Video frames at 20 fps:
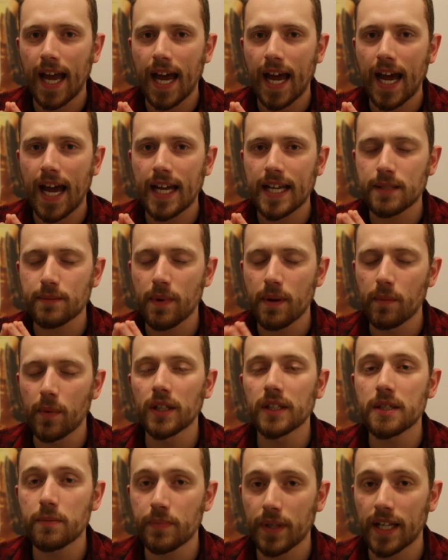as my
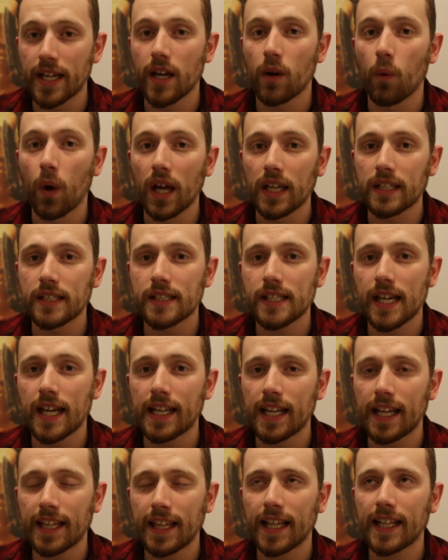multiplayer ones,
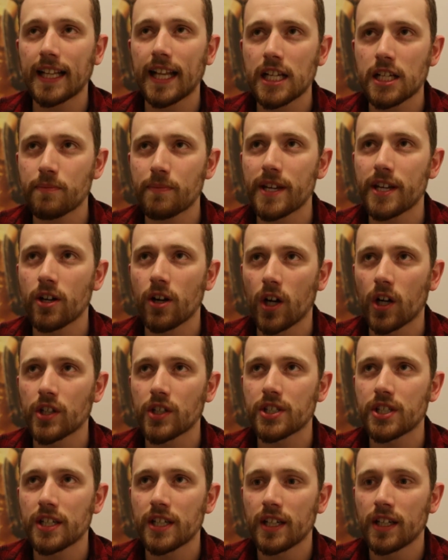and I think that's
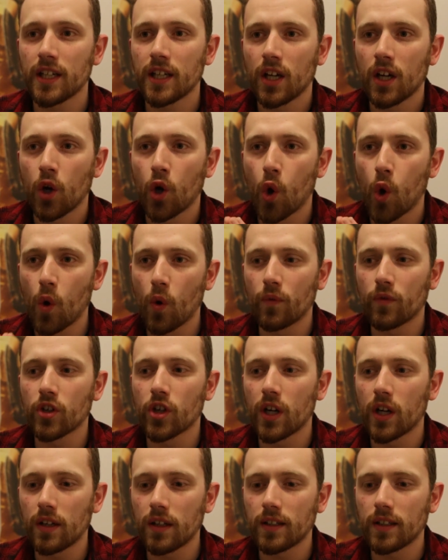because
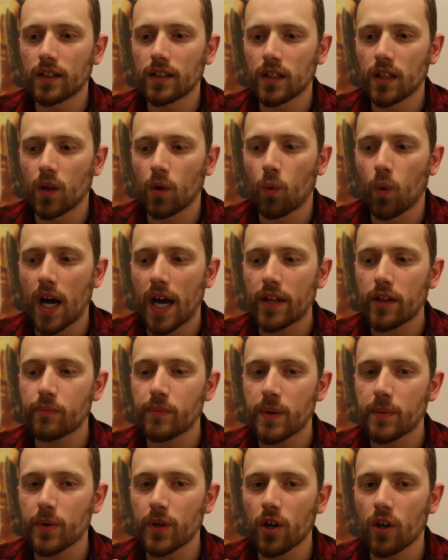over a while
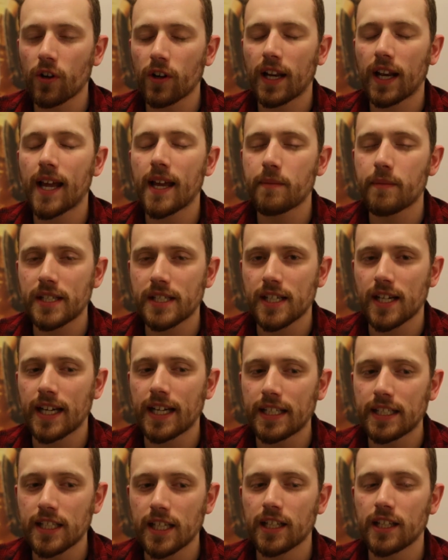people got
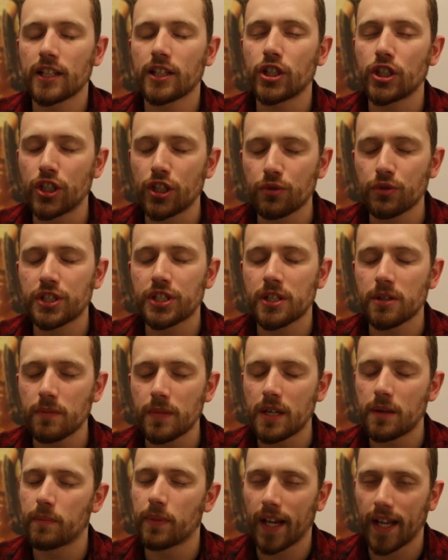acclimatized and used to
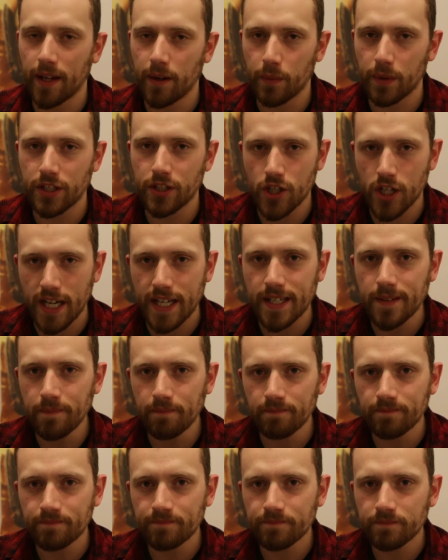me playing with Jay.
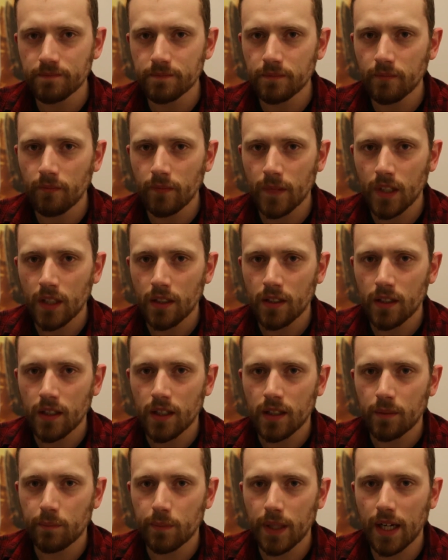
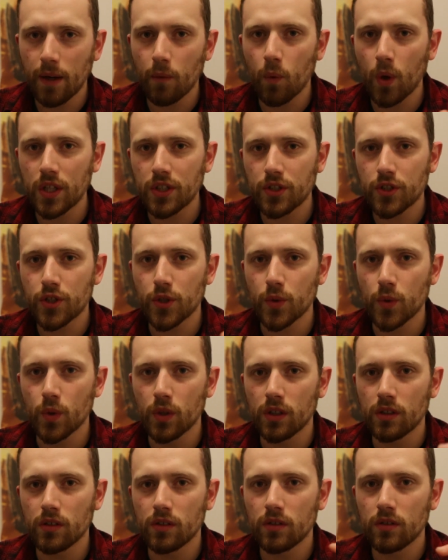But I want
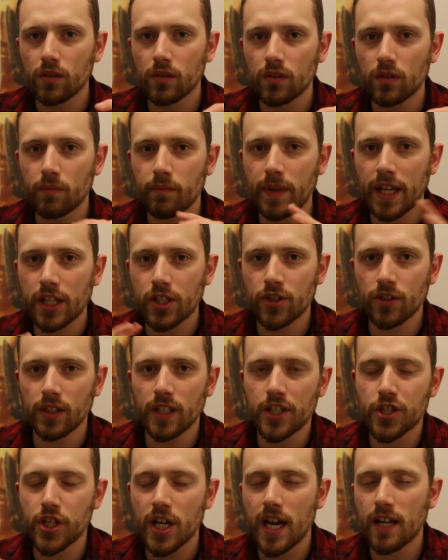to make sure
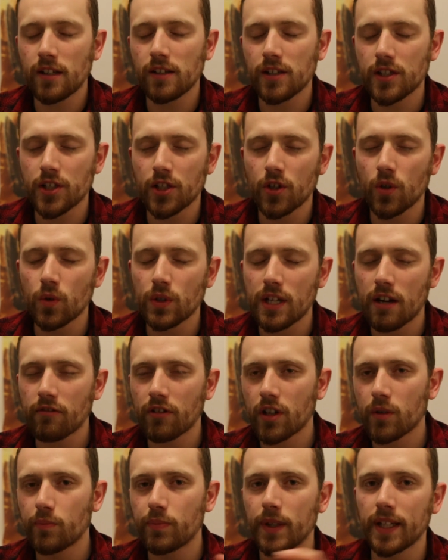the channel doesn't go down
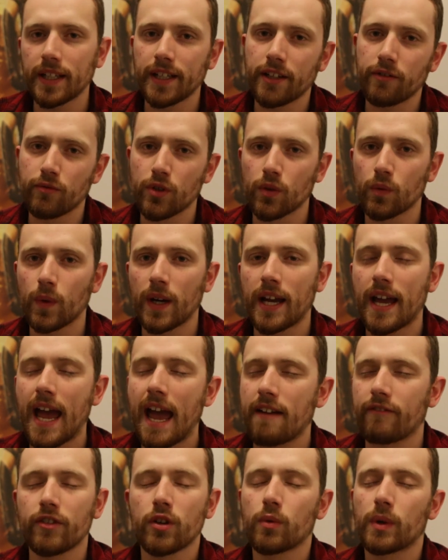a completely route where
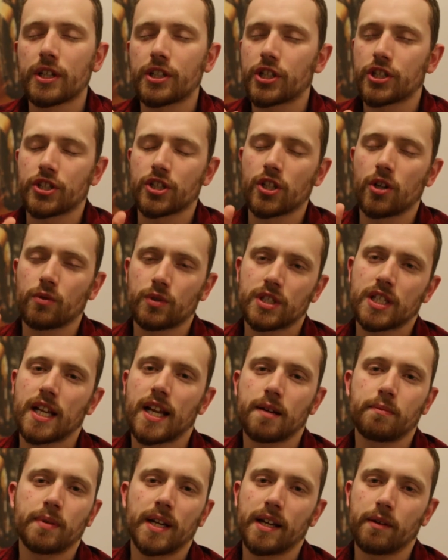everyone just knows that
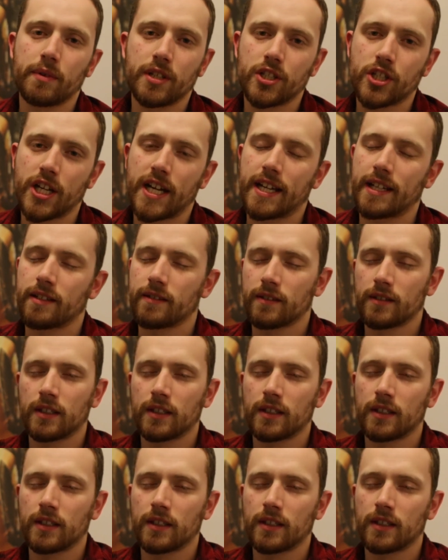I play with Jay.